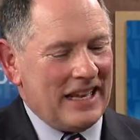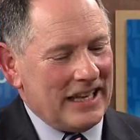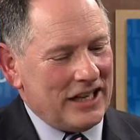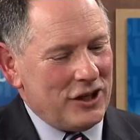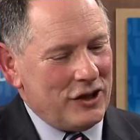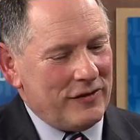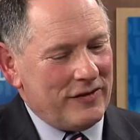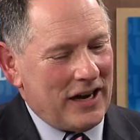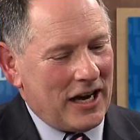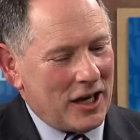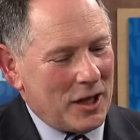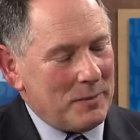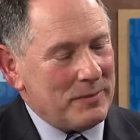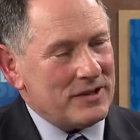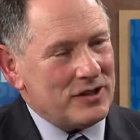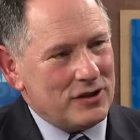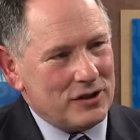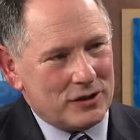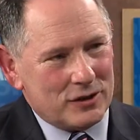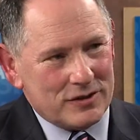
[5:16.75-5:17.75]
you've got up
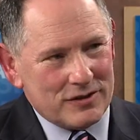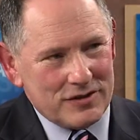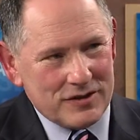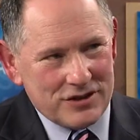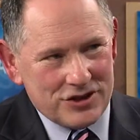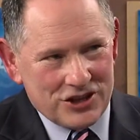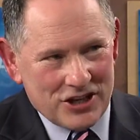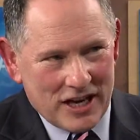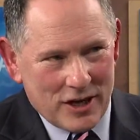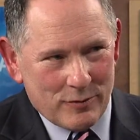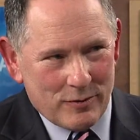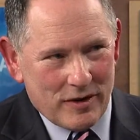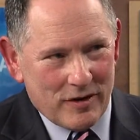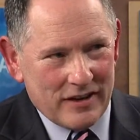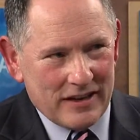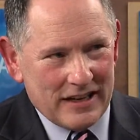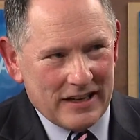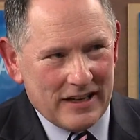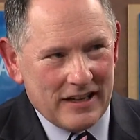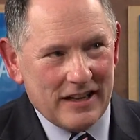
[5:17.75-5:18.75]
until
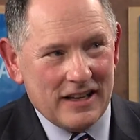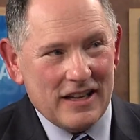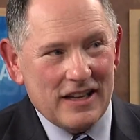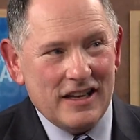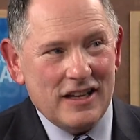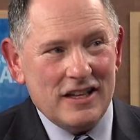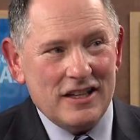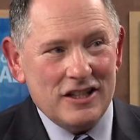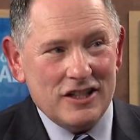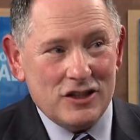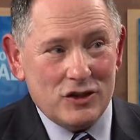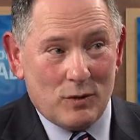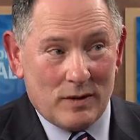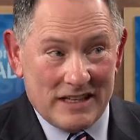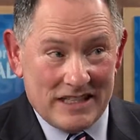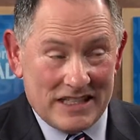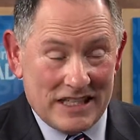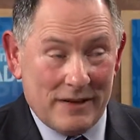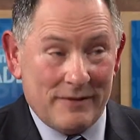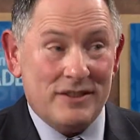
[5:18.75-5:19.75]
January 27th. 27th
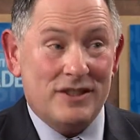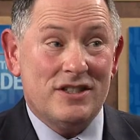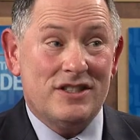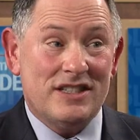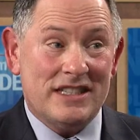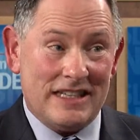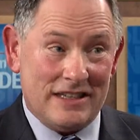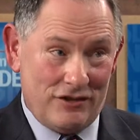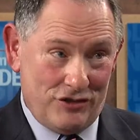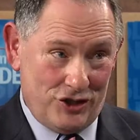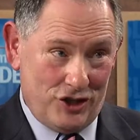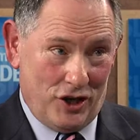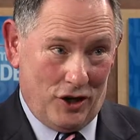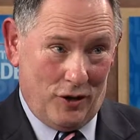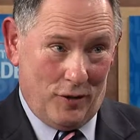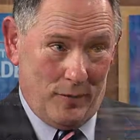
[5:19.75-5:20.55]
mm-hmm. to see the show.